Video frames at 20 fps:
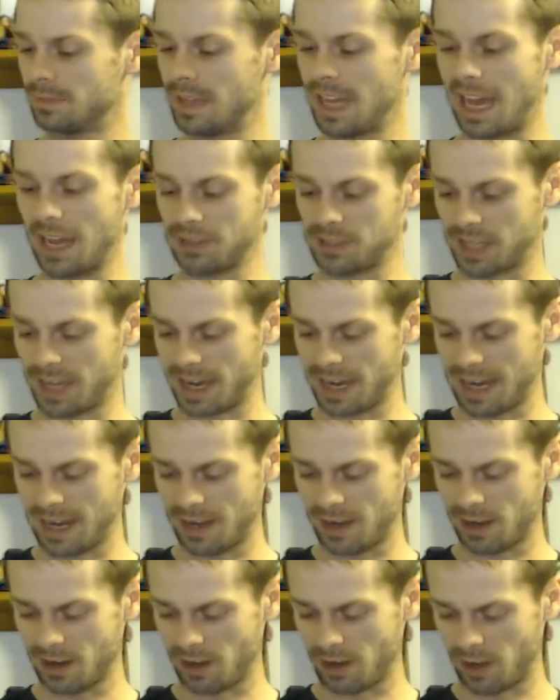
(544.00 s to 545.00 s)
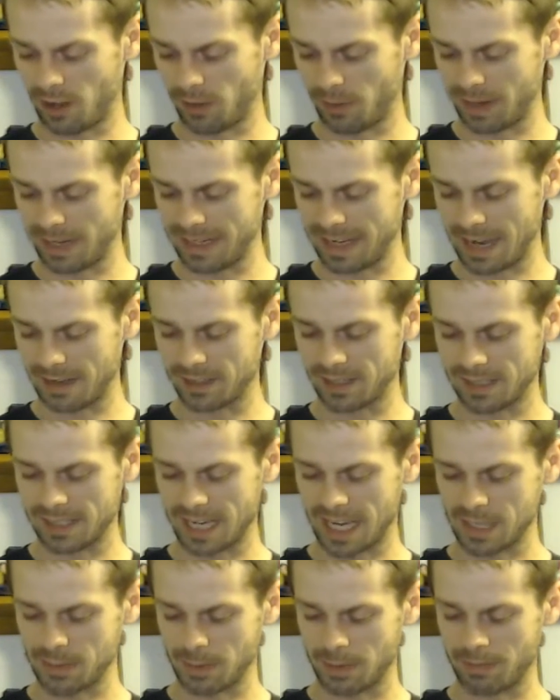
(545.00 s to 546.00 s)
Altair all the way down to
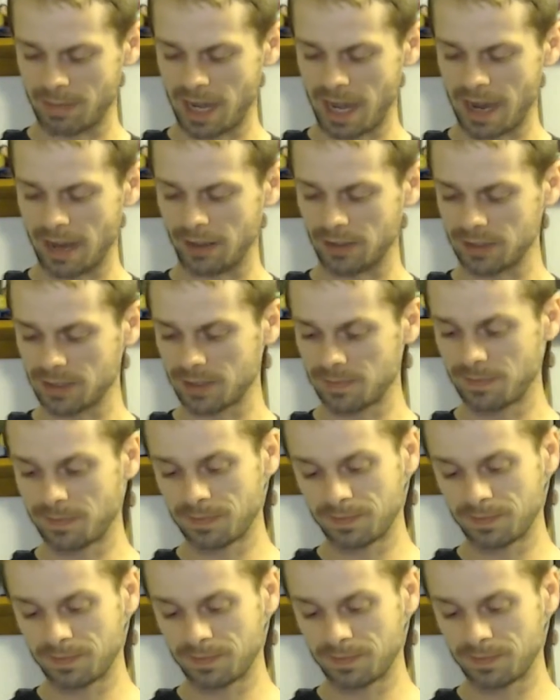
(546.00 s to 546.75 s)
Desmond Miles.